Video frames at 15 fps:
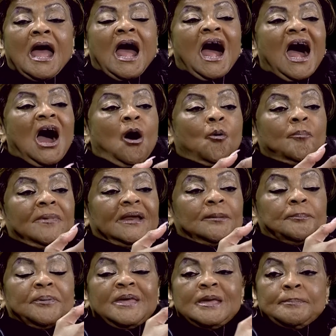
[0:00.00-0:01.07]
how many
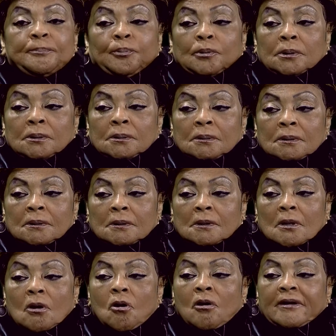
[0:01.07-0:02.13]
people
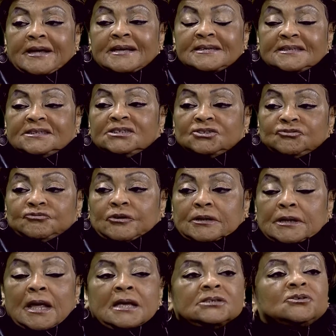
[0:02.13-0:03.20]
are in a
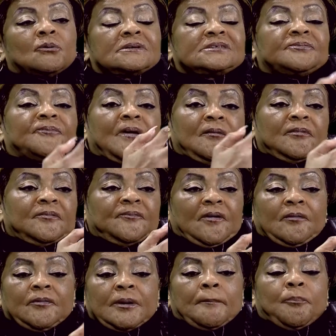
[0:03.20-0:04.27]
district. So it's very,
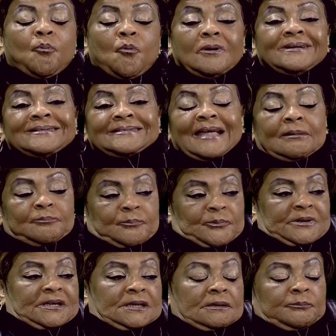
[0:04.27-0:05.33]
very important that
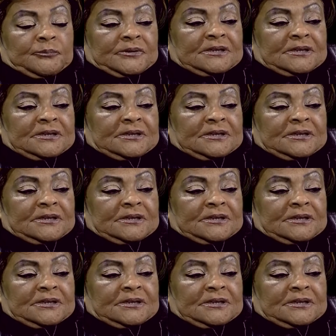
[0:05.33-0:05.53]
we